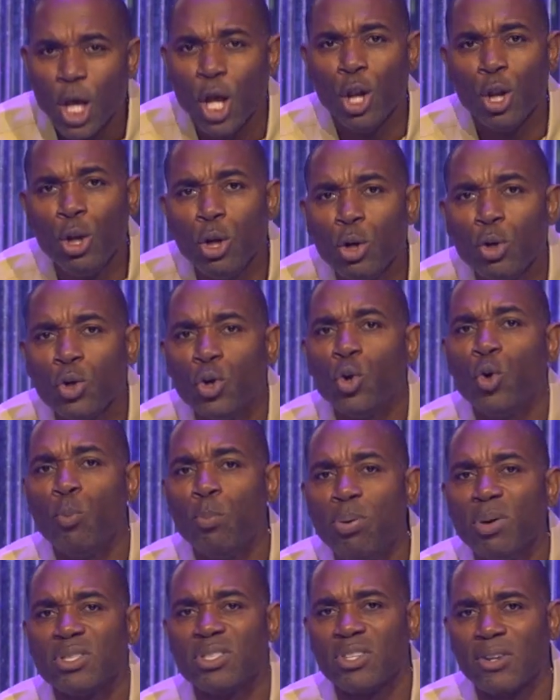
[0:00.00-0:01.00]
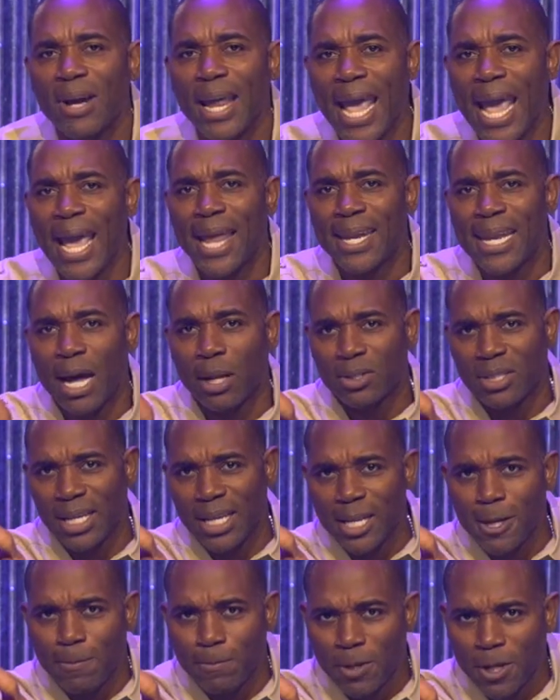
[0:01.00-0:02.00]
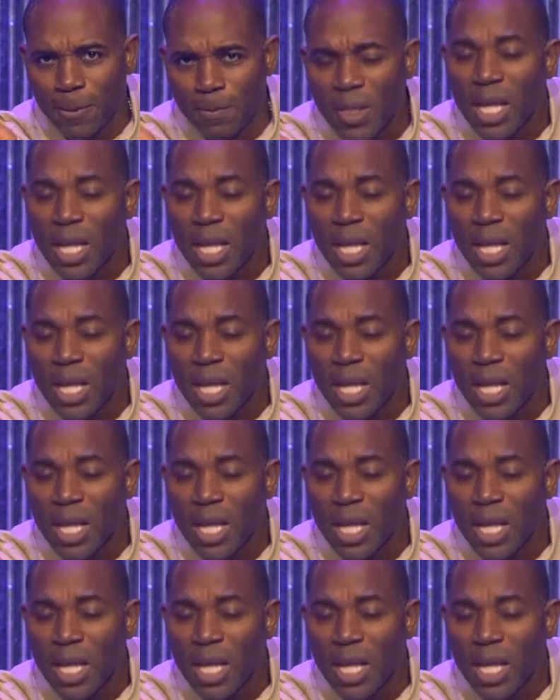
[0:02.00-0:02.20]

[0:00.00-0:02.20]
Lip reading: look who puts their hand out to help you.